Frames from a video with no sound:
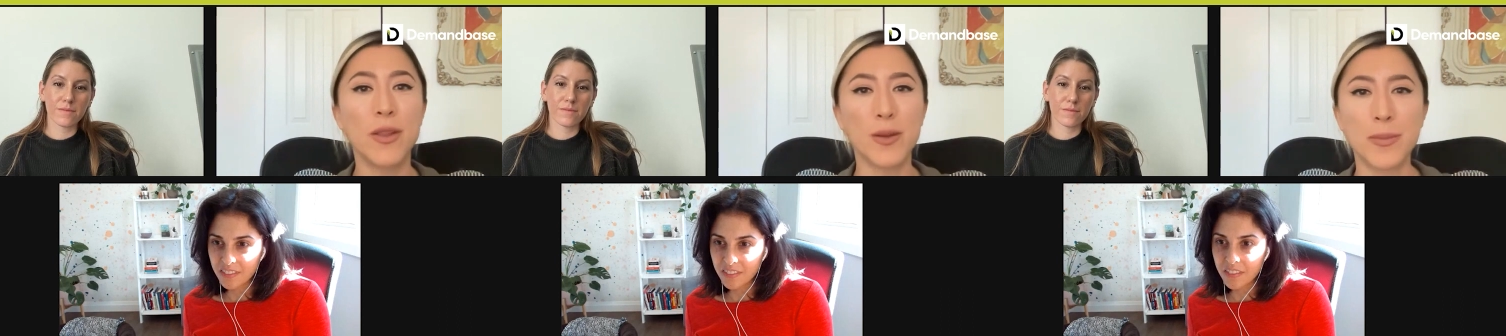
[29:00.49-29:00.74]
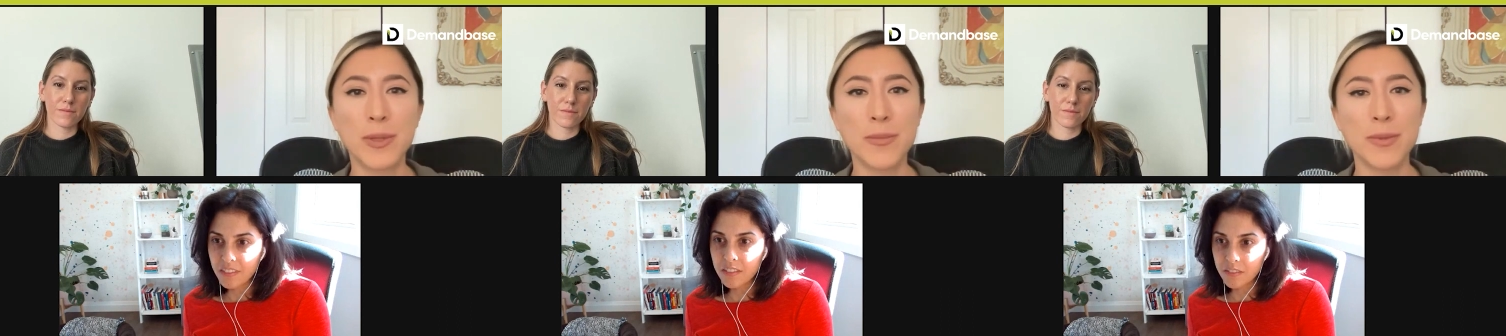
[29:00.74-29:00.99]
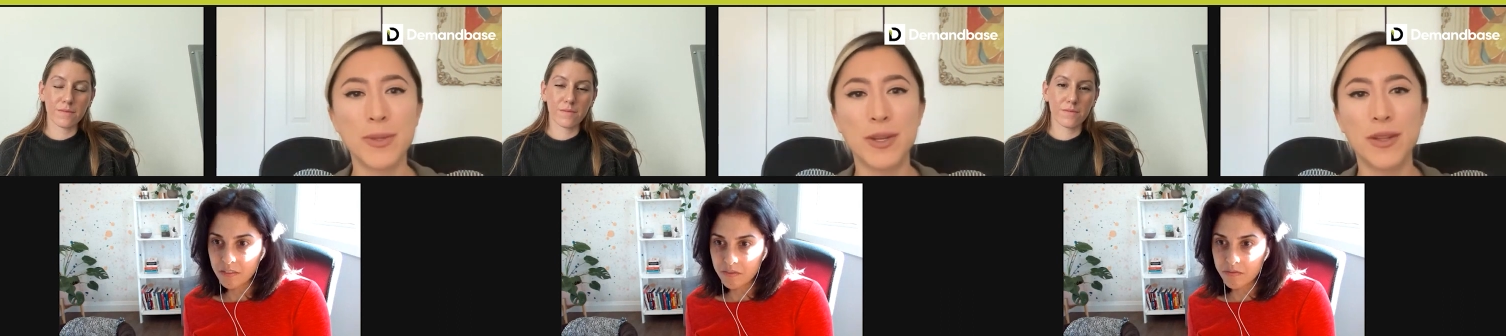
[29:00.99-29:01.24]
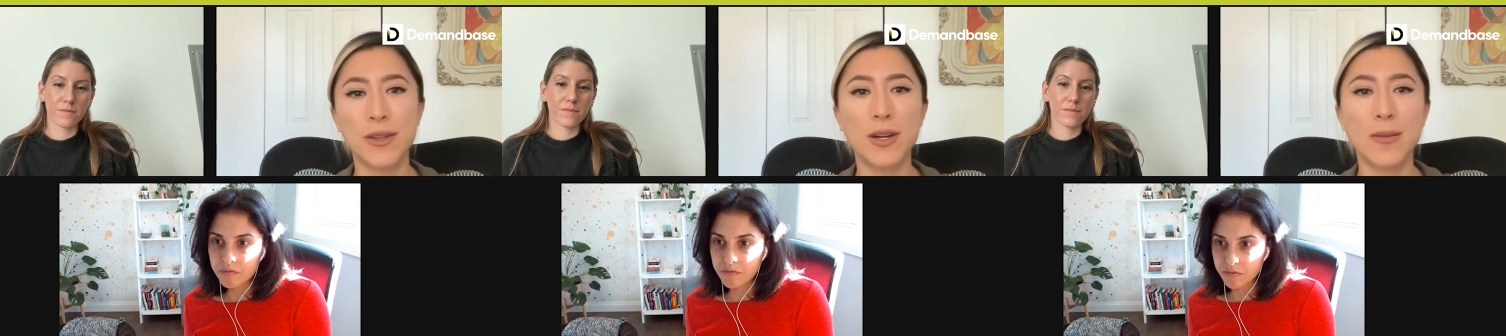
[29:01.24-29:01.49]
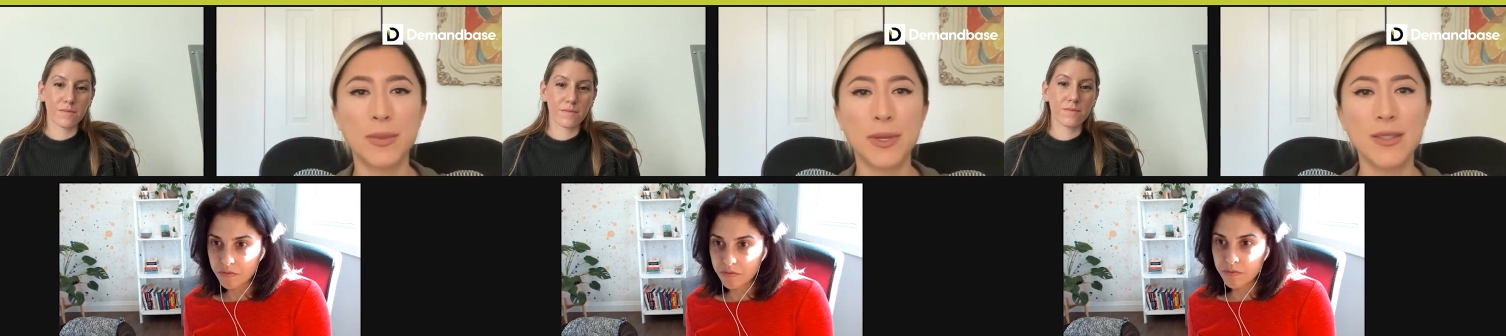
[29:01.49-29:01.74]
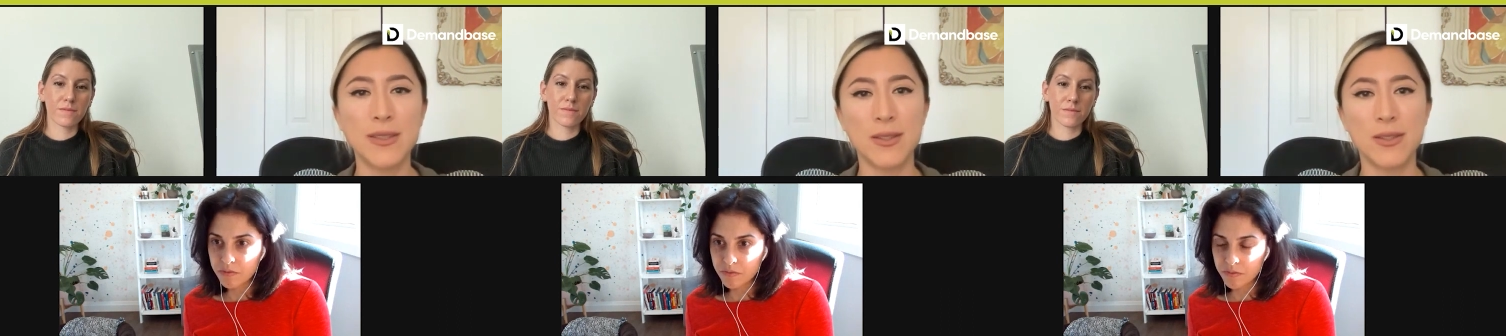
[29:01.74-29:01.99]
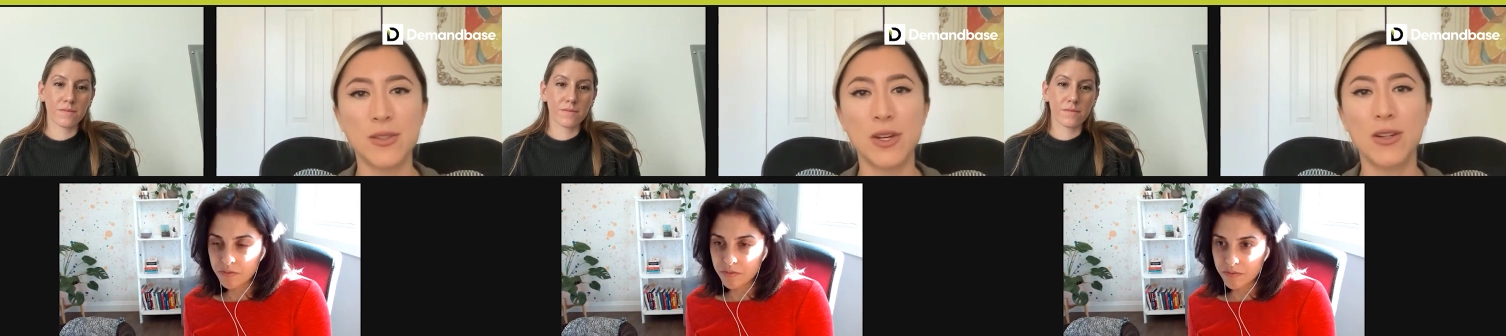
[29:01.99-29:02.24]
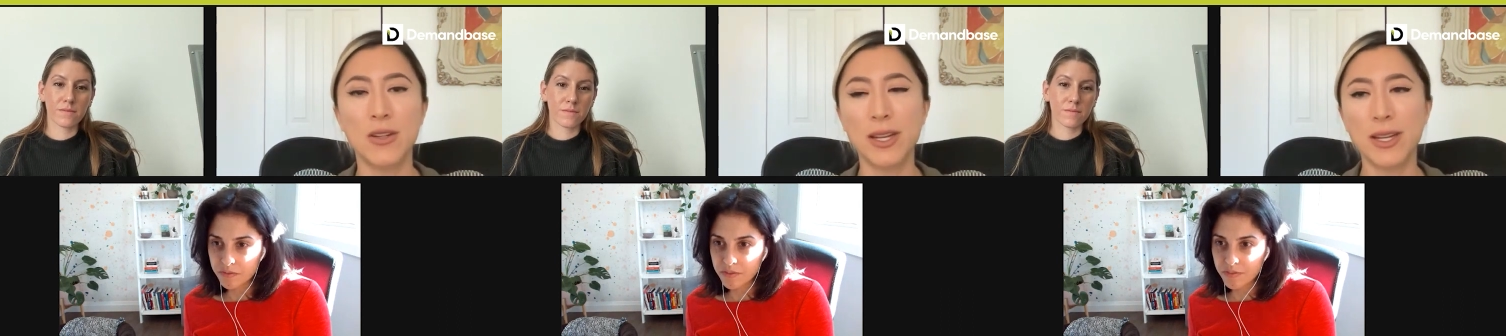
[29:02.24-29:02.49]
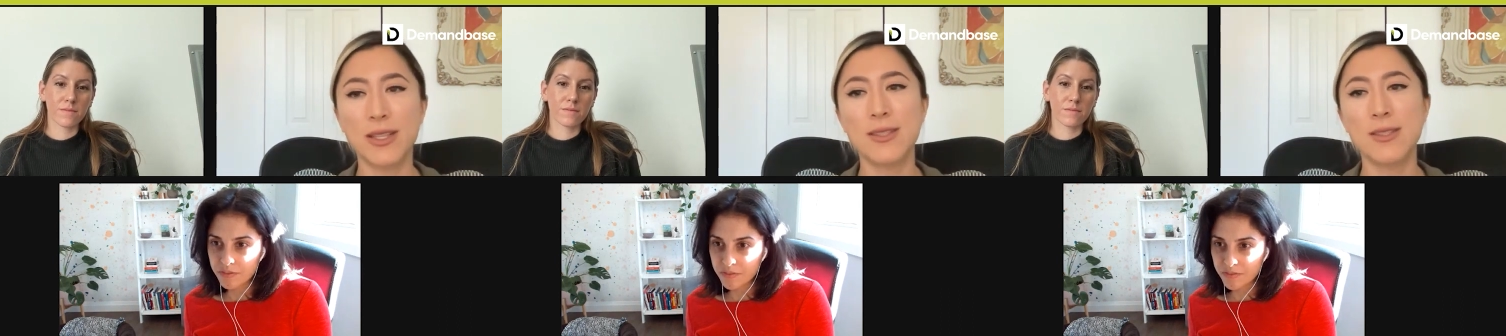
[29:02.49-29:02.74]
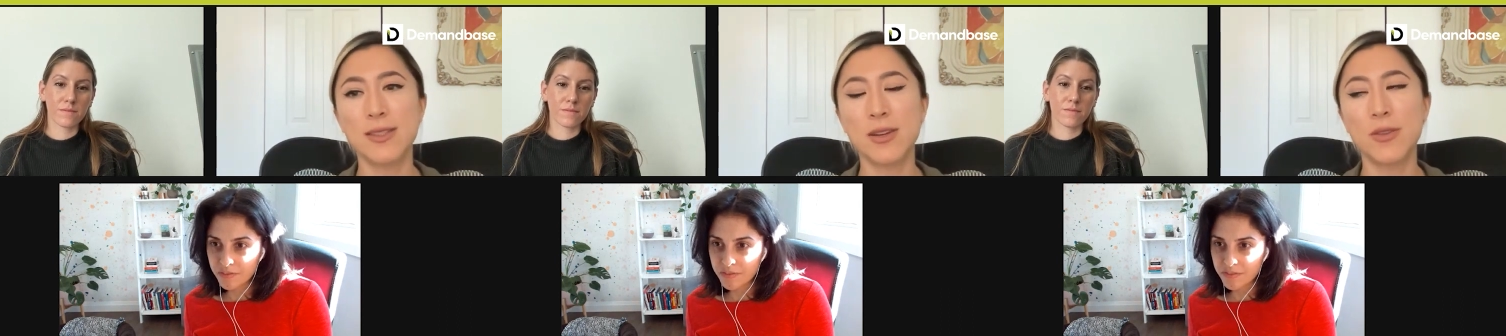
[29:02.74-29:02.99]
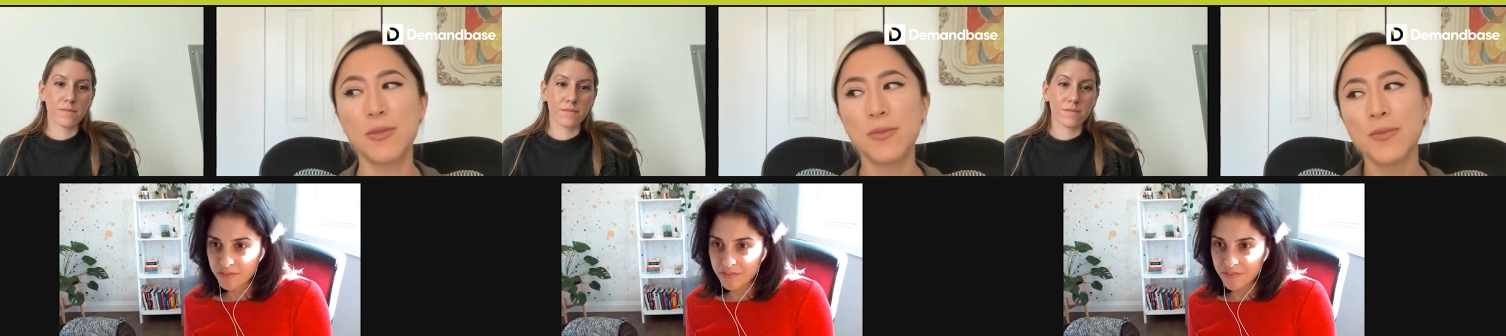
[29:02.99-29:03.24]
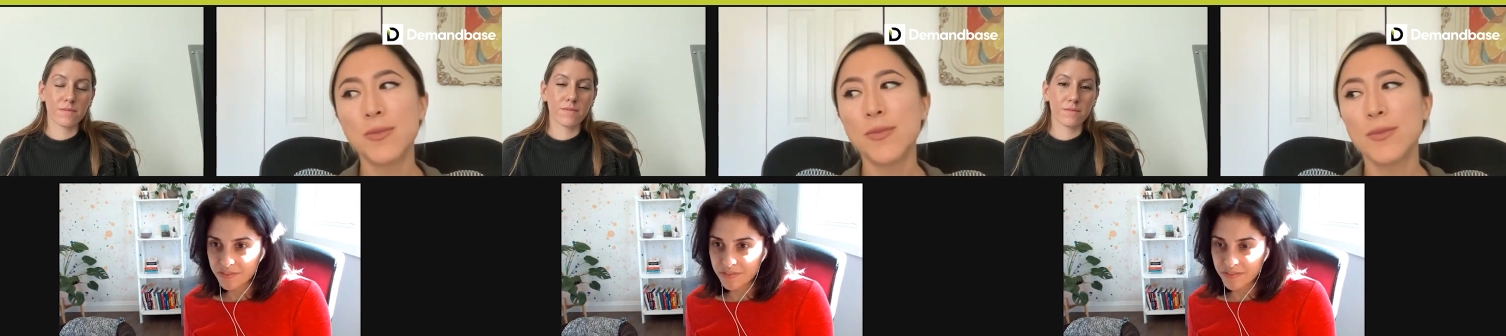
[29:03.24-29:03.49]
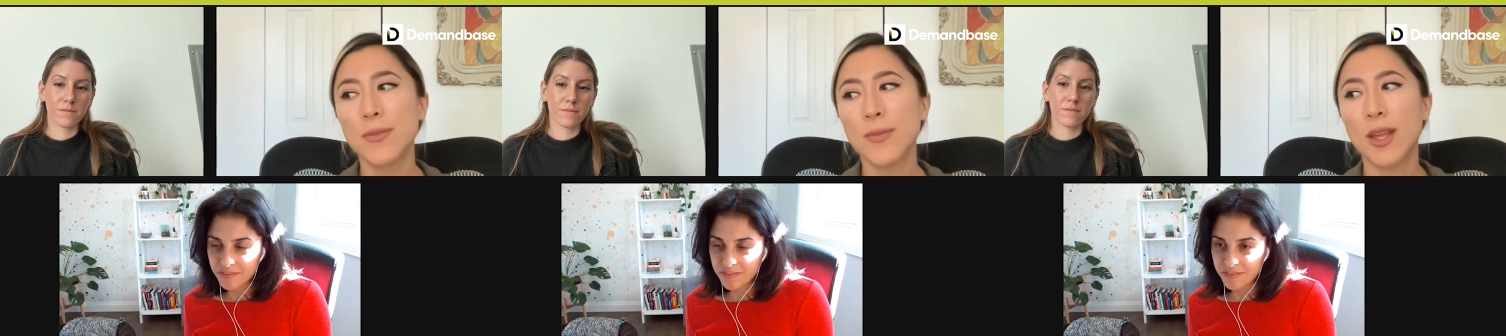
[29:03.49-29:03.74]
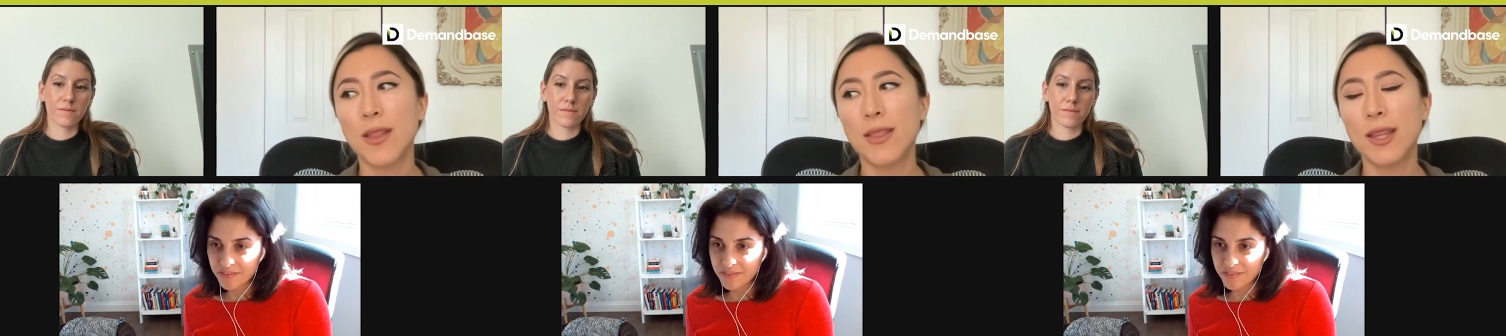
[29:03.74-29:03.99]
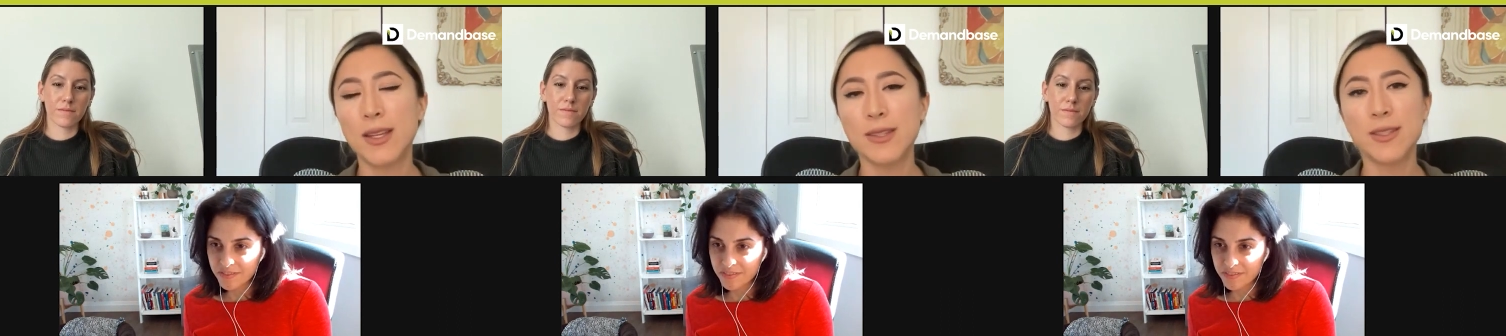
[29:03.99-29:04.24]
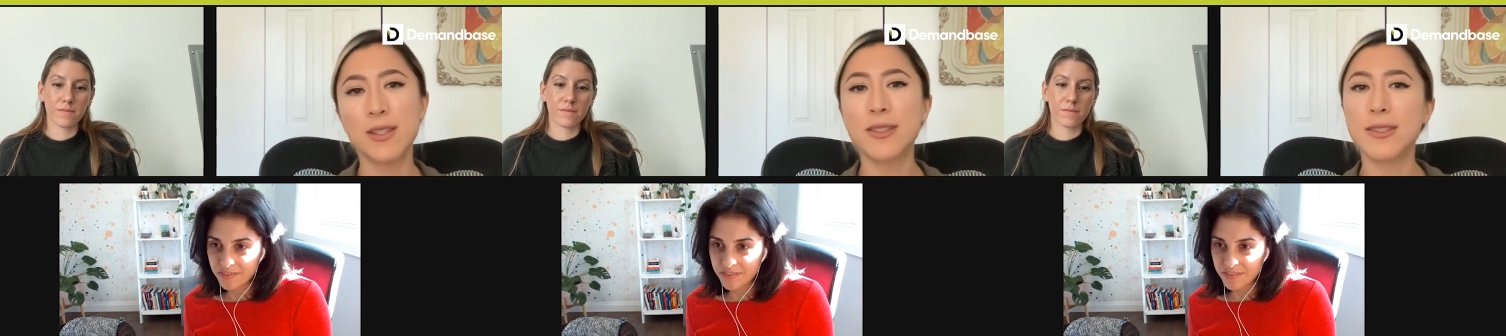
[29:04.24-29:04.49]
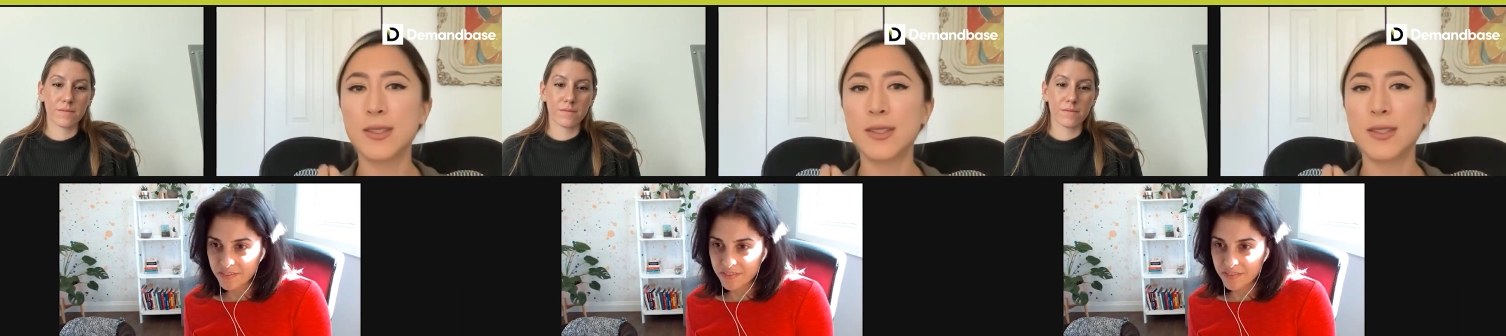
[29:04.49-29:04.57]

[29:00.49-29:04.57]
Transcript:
Speaker 1: other people at other companies are struggling and so I think it's good to